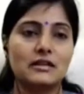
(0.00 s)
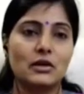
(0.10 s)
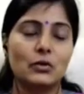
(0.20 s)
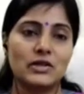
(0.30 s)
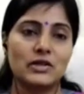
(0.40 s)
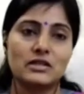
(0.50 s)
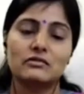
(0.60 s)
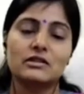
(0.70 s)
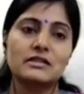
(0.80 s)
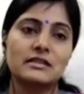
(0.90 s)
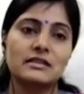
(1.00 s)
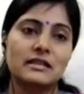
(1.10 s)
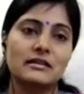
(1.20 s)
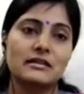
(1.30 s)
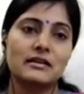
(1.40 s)
which governs
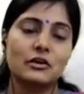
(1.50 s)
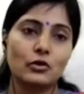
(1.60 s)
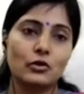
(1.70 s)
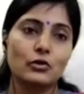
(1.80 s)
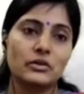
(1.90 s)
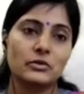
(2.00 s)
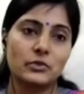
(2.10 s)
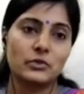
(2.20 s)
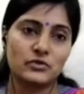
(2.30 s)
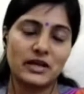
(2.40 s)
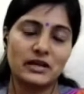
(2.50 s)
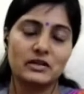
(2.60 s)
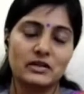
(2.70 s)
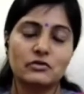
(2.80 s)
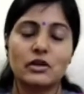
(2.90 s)
the growth and prosperity
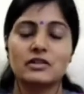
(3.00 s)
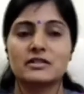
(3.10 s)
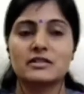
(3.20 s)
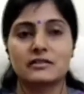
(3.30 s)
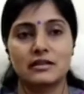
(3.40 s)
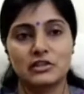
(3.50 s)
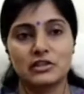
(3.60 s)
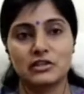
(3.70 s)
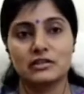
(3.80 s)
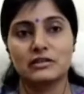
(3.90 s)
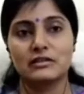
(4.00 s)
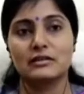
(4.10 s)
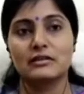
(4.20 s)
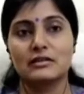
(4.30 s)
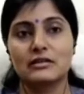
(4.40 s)
of not just a nation,
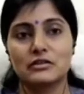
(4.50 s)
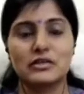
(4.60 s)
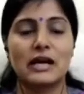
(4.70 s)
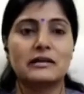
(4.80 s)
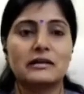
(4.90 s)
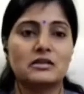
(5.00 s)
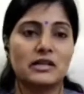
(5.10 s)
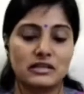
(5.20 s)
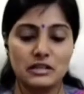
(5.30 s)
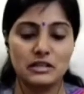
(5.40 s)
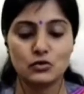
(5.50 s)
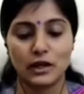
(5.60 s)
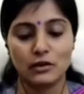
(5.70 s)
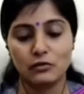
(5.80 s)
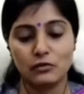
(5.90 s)
society, but each
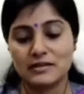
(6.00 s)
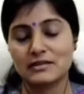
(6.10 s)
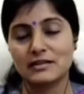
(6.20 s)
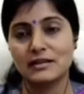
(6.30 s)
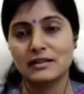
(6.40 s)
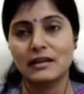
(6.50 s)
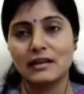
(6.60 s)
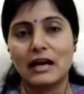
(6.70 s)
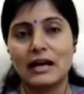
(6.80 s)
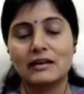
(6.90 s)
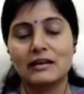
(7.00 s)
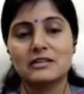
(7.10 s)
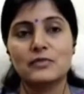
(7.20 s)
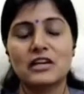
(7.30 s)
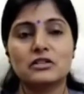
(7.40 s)
one of us. And it is
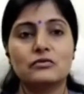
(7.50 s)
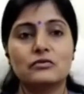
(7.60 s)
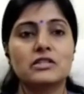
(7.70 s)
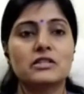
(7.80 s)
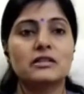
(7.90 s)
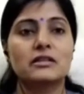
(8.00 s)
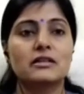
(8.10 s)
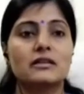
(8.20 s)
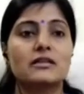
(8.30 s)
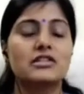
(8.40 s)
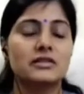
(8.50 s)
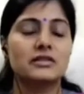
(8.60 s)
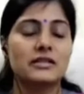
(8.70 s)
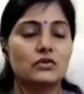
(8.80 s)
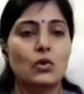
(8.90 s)
passion which teaches
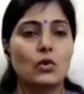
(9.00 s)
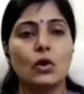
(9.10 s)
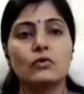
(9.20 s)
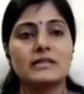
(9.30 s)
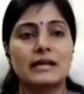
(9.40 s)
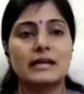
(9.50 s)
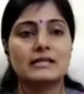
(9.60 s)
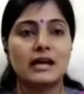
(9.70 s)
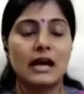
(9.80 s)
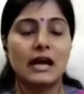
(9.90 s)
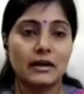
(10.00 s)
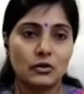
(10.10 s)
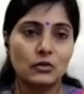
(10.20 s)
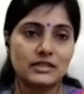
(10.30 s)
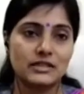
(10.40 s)
us to always set higher
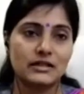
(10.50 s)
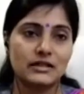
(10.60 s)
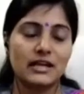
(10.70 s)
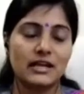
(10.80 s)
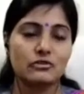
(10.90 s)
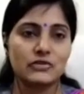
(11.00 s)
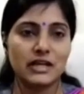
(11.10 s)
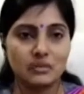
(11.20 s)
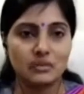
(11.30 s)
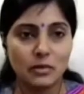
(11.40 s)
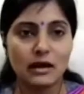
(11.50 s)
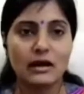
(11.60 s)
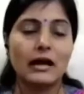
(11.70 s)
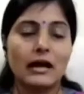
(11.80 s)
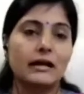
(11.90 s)
goals in life, to set the bar
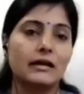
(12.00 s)
high,